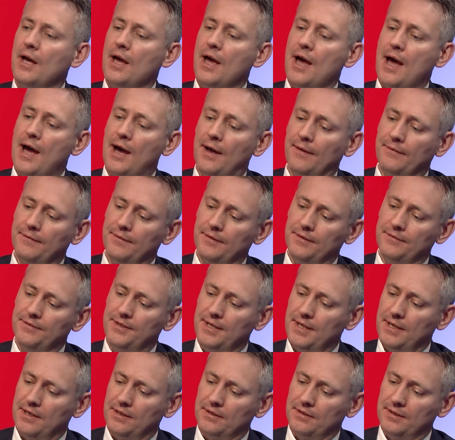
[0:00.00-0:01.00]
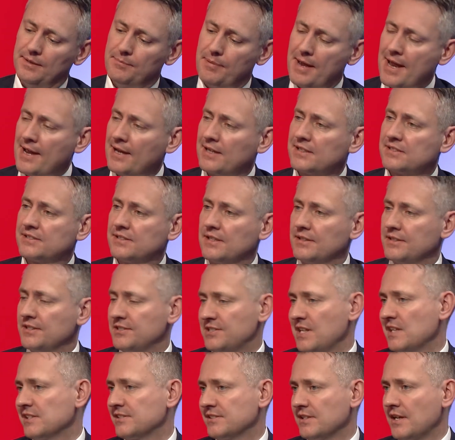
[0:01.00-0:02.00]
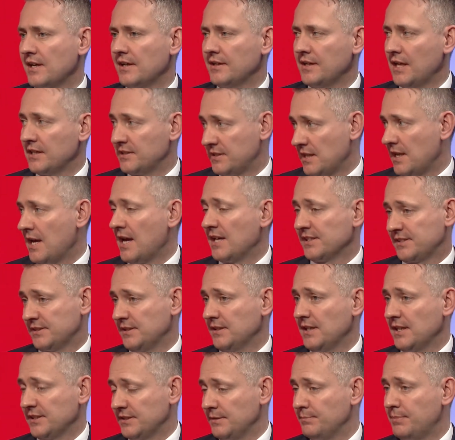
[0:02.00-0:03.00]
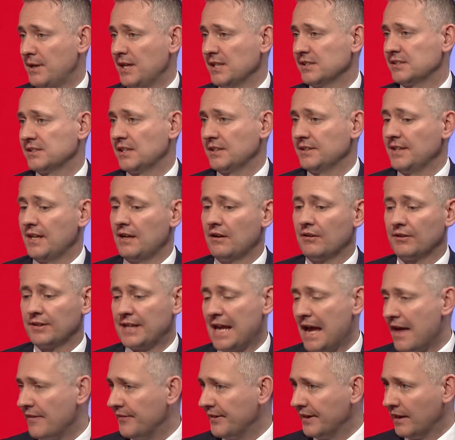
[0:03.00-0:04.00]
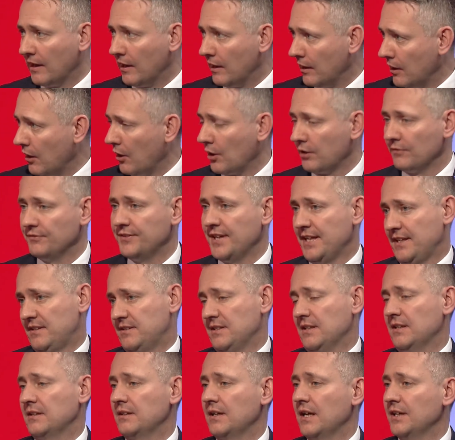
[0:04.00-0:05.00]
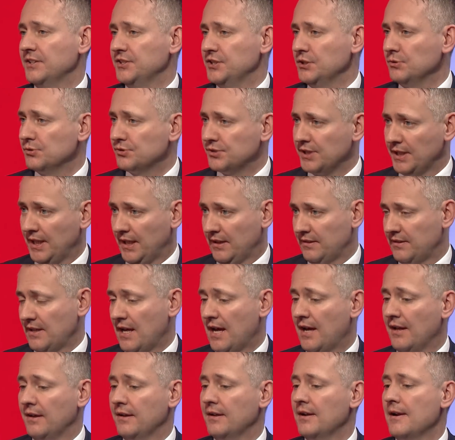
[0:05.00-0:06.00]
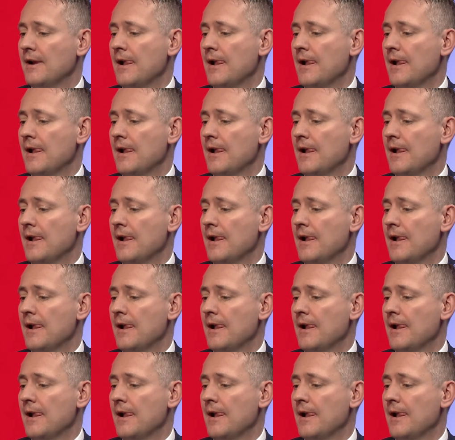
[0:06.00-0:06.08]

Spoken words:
And the banks and the sell side as the buy side, they are gathering a lot of data and using it. And